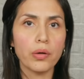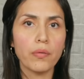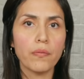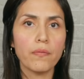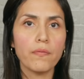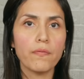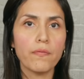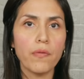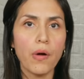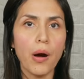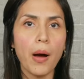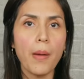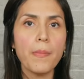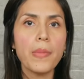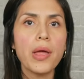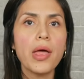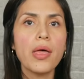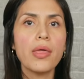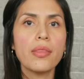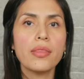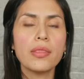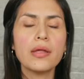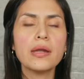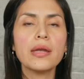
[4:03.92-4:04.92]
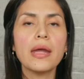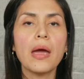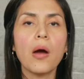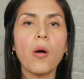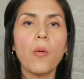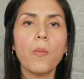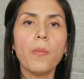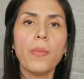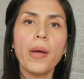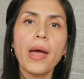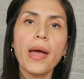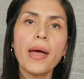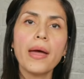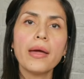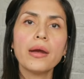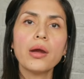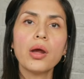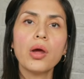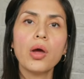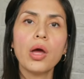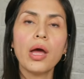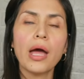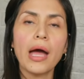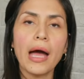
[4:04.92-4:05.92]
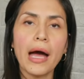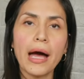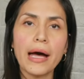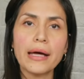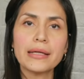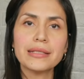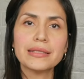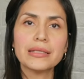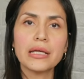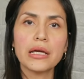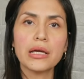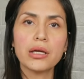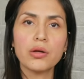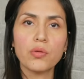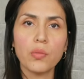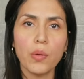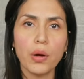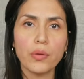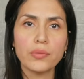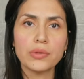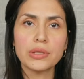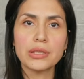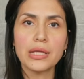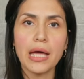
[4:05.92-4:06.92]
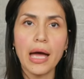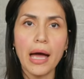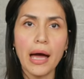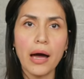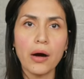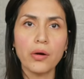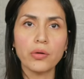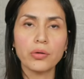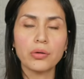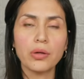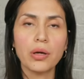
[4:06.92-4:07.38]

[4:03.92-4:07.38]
from the nail bed as it grows out.